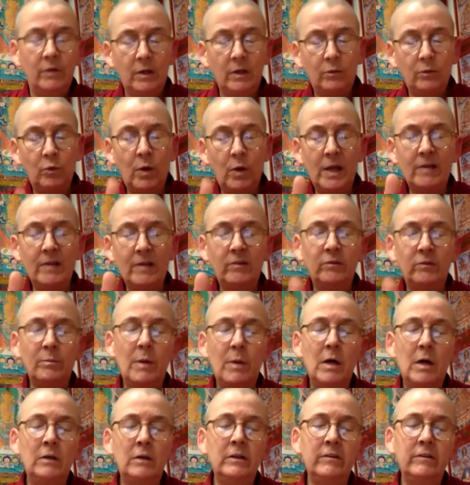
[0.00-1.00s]
Quite
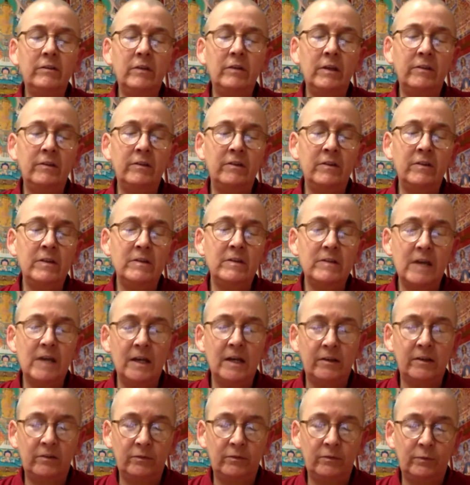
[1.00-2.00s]
small, it says in the
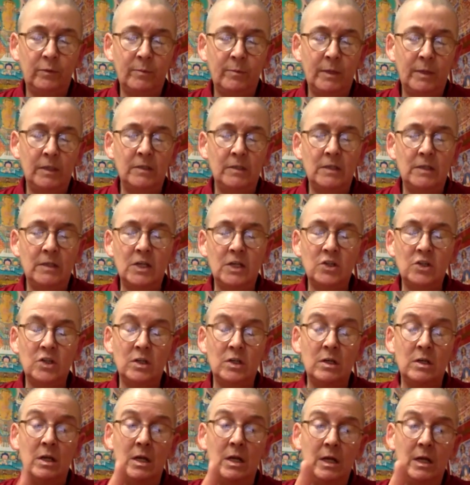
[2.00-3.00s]
text for
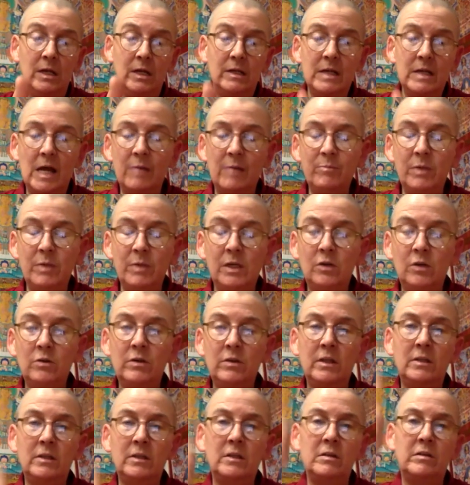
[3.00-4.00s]
meditation, not bigger
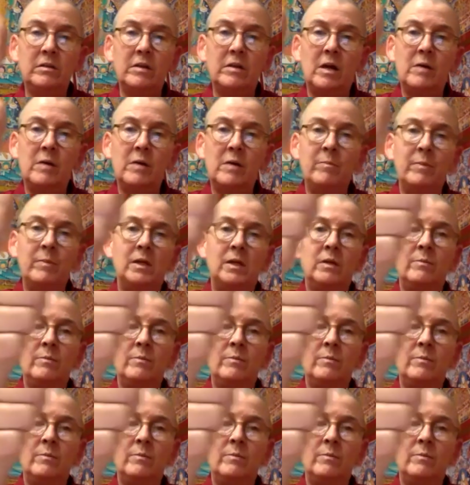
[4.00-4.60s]
than the thumb and